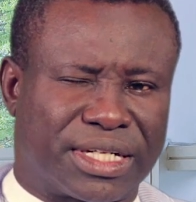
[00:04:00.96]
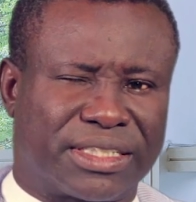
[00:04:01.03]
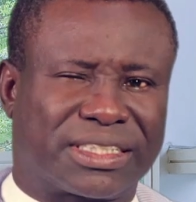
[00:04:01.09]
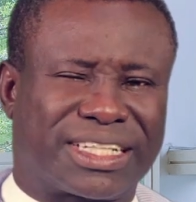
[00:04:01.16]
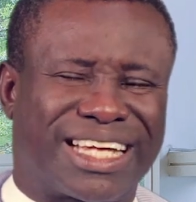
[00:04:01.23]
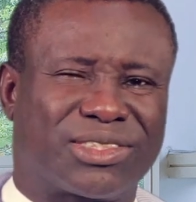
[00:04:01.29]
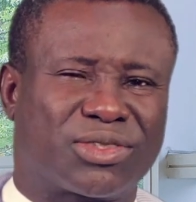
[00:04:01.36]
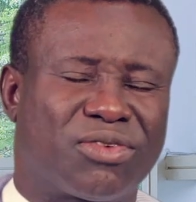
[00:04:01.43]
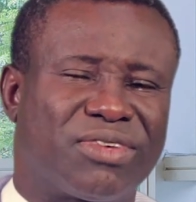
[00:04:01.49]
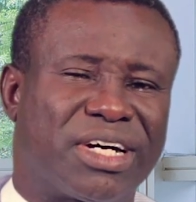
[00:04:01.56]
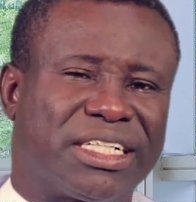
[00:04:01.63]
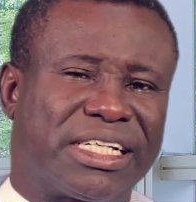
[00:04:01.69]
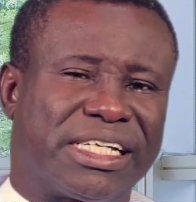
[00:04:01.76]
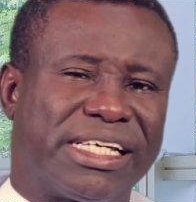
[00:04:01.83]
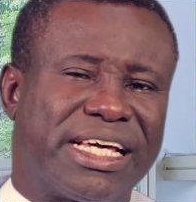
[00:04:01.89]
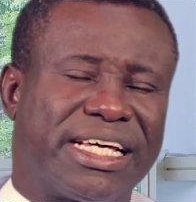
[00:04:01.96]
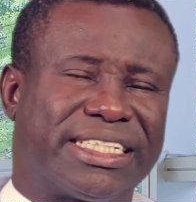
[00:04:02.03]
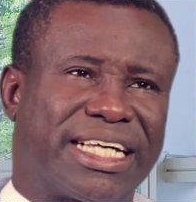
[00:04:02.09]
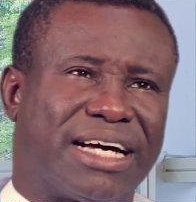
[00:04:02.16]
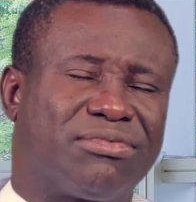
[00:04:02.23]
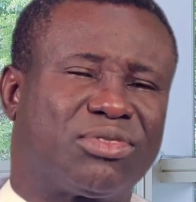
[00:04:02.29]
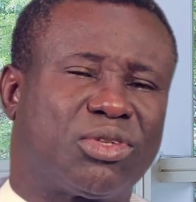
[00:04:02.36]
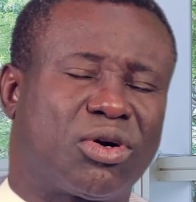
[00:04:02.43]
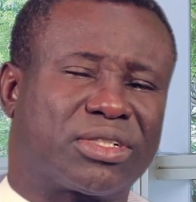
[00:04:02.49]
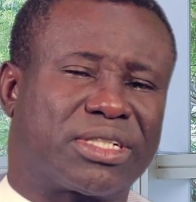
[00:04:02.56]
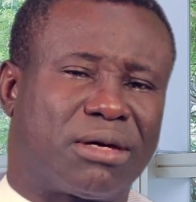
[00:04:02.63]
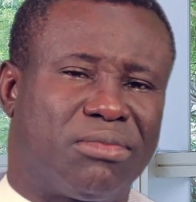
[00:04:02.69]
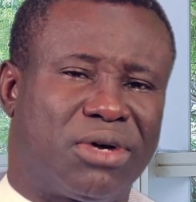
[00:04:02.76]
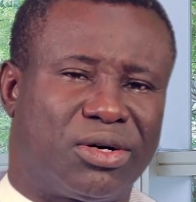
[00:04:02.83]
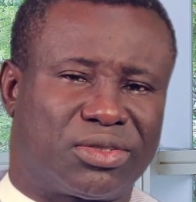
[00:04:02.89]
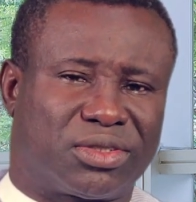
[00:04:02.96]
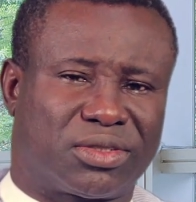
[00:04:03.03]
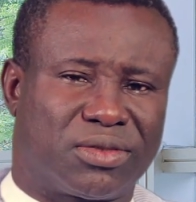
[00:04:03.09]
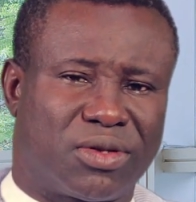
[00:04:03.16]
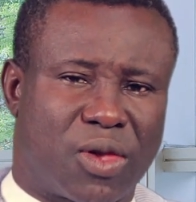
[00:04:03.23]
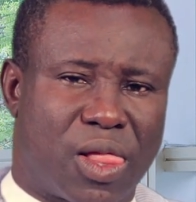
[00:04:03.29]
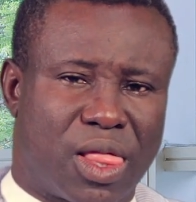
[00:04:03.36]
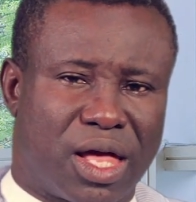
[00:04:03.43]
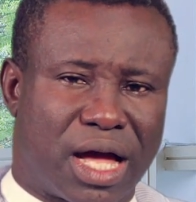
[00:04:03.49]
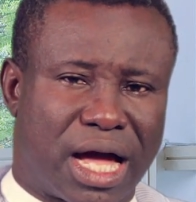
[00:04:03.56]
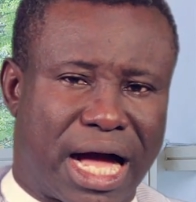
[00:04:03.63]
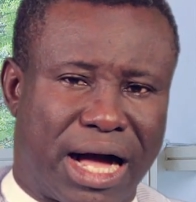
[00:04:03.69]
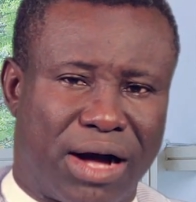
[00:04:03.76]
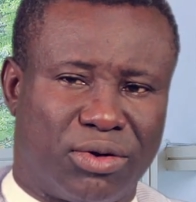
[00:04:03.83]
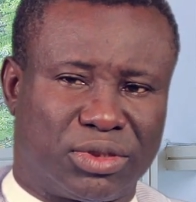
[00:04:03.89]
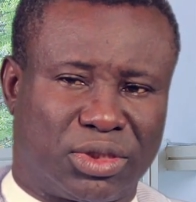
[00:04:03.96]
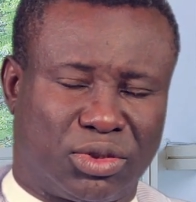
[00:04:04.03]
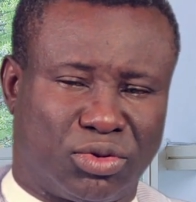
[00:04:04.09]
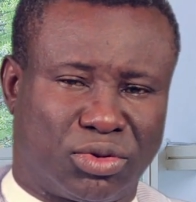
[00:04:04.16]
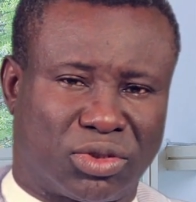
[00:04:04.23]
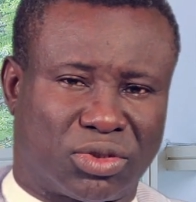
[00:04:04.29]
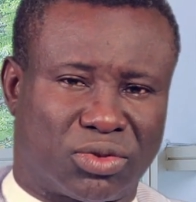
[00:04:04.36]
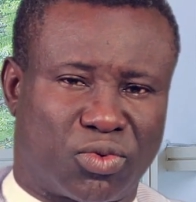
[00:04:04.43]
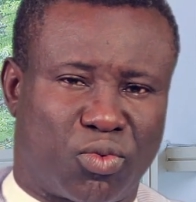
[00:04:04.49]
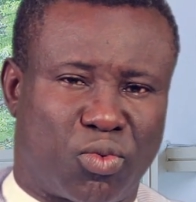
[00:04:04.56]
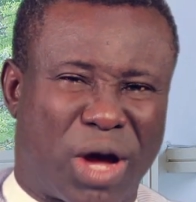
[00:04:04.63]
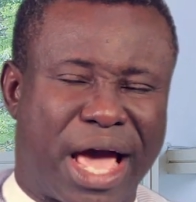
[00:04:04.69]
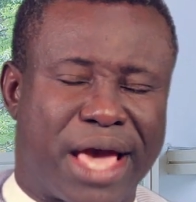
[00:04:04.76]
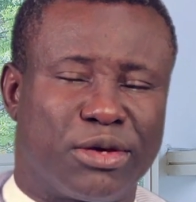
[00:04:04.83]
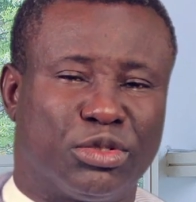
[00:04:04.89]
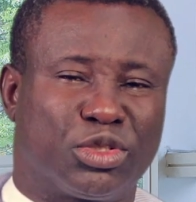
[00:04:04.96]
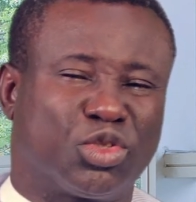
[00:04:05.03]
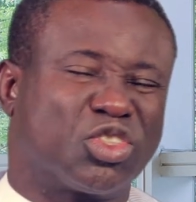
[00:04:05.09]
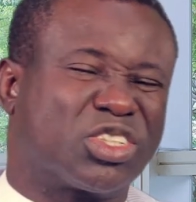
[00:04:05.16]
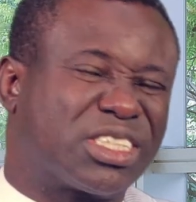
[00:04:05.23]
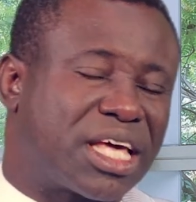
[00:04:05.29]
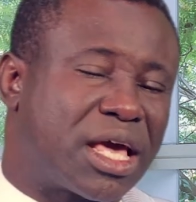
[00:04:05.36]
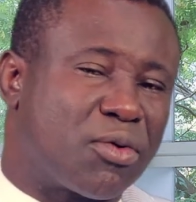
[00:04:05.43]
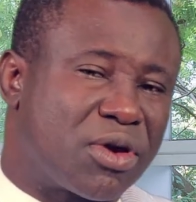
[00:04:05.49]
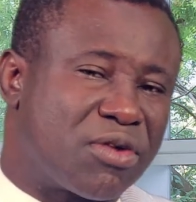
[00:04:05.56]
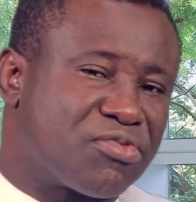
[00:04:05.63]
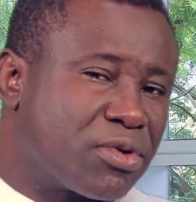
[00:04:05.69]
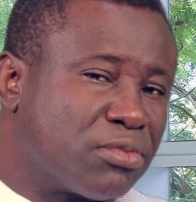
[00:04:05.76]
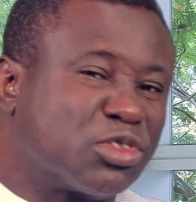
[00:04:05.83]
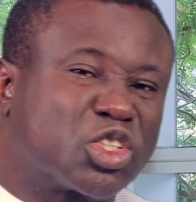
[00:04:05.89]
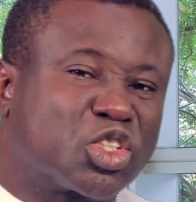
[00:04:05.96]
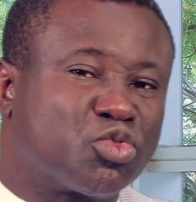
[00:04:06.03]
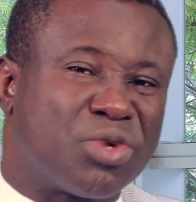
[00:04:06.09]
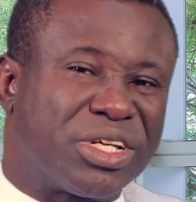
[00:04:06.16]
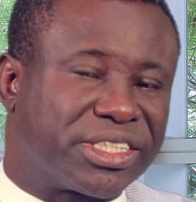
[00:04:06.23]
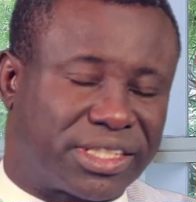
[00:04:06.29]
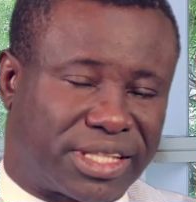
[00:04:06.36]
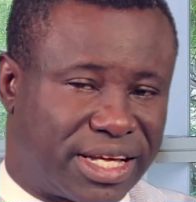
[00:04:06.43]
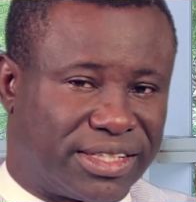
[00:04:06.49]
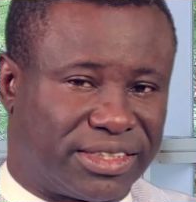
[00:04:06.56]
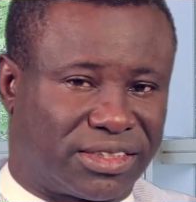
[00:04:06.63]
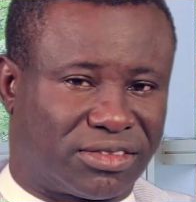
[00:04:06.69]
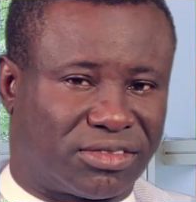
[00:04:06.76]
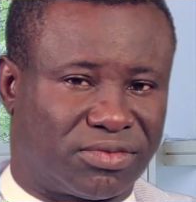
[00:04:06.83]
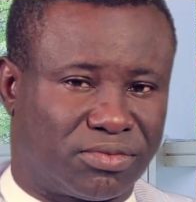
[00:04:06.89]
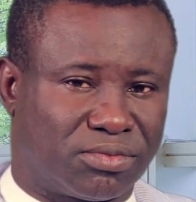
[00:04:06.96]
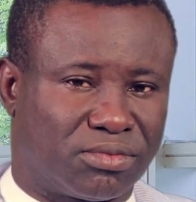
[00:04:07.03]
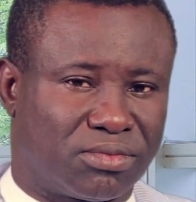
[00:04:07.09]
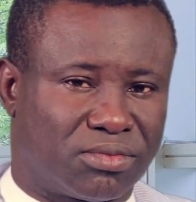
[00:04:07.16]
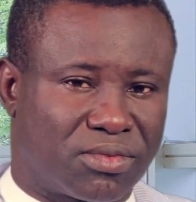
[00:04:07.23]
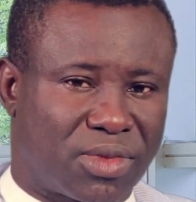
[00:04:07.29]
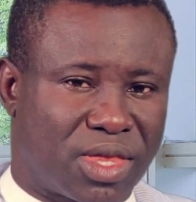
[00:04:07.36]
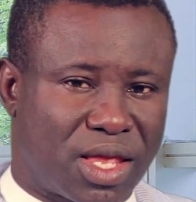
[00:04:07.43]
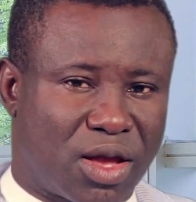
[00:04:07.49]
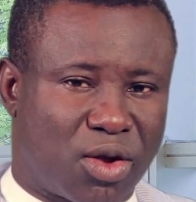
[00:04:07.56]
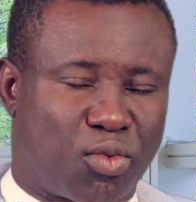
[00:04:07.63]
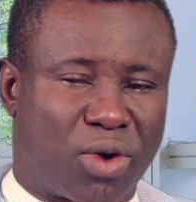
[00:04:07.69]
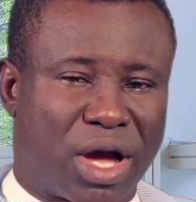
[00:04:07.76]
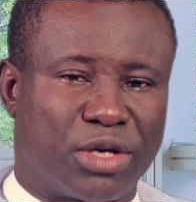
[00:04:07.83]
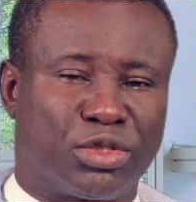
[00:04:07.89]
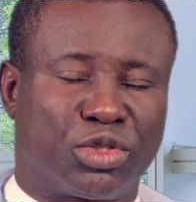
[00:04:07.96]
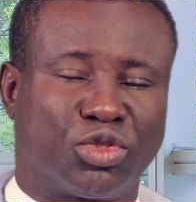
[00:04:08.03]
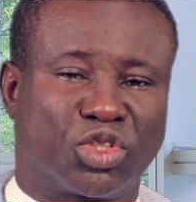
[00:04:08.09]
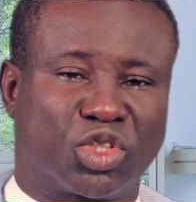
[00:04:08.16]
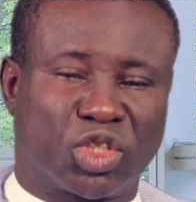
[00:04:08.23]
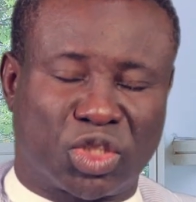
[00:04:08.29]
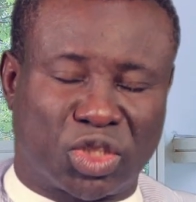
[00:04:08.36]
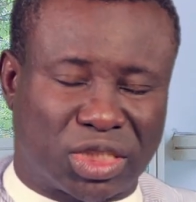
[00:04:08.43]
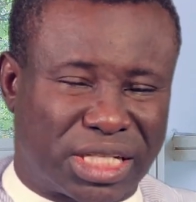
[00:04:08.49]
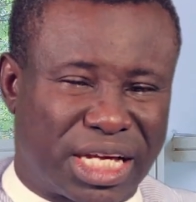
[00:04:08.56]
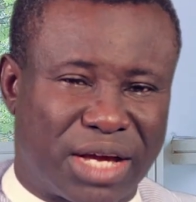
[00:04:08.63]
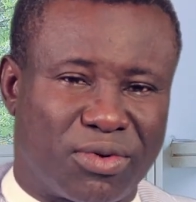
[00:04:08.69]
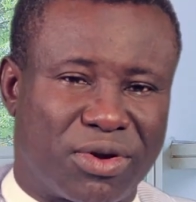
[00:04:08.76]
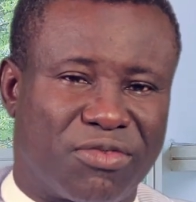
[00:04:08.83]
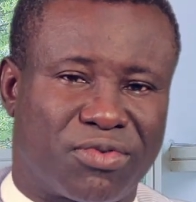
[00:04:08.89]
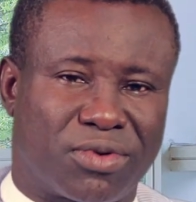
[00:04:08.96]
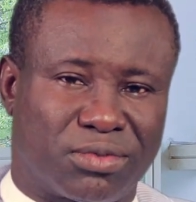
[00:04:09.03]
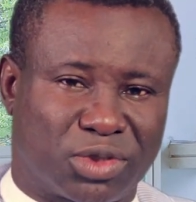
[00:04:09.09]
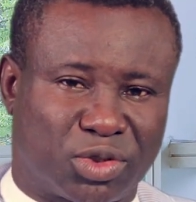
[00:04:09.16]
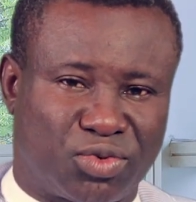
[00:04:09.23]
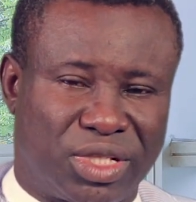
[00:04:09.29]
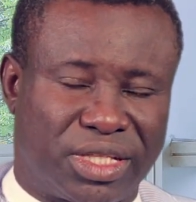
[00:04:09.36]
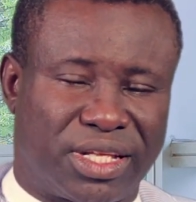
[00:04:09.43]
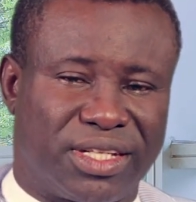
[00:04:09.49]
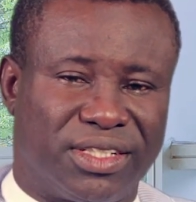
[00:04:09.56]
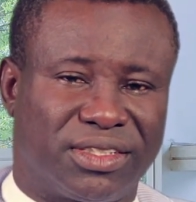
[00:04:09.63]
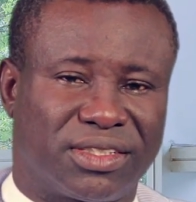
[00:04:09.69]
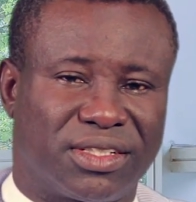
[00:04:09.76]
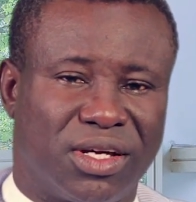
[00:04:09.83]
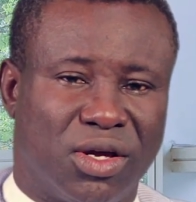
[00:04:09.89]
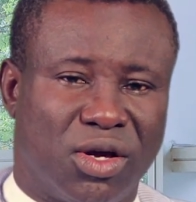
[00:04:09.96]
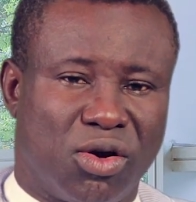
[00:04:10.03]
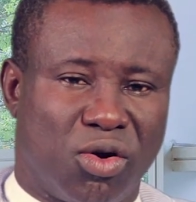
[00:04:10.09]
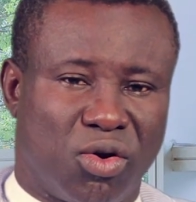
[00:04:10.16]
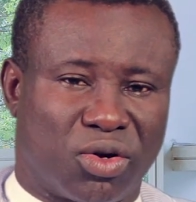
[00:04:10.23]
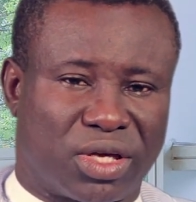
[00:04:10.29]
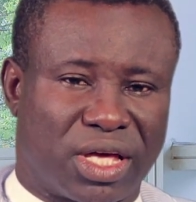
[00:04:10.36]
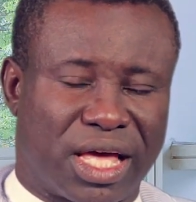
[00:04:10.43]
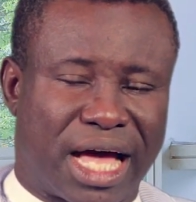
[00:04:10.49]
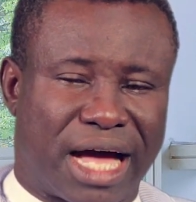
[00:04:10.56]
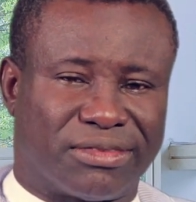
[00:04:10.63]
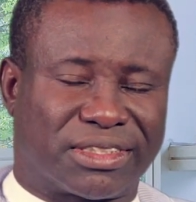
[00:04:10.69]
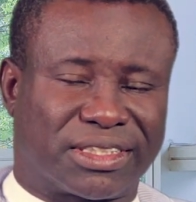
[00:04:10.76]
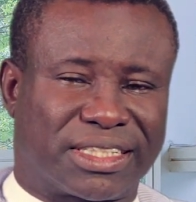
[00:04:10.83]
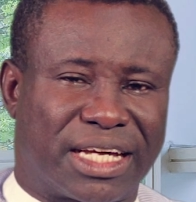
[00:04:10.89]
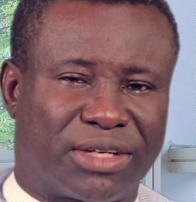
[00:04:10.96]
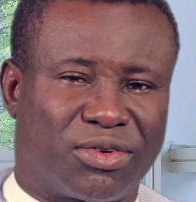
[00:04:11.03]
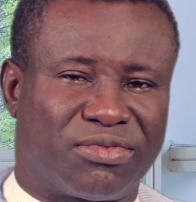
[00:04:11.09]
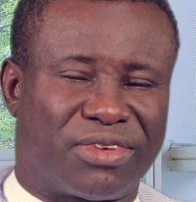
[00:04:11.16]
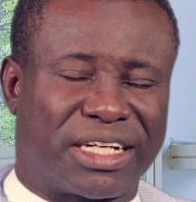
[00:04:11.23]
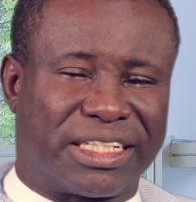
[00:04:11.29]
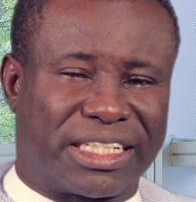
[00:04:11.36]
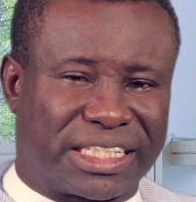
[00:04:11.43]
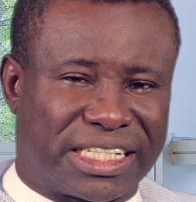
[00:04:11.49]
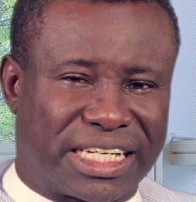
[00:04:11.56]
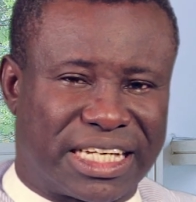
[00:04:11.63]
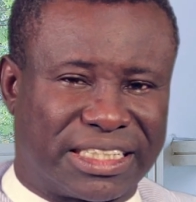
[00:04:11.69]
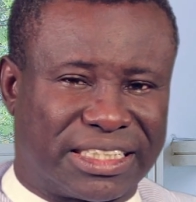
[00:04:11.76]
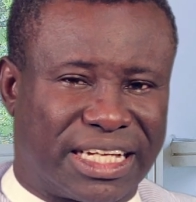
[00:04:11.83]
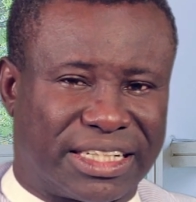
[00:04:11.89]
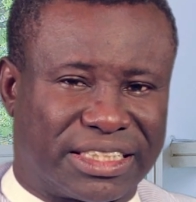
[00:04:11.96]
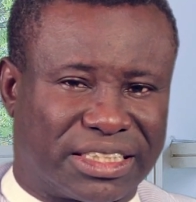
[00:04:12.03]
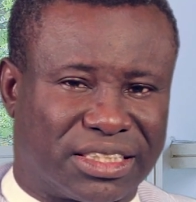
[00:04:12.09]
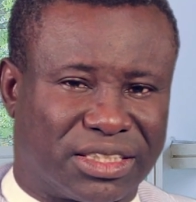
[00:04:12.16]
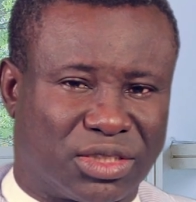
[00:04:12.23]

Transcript: instance, over the years, I've talked about why you should stay away from sweet things. Why you should stay away from sweet things. Okay, I've said over the years that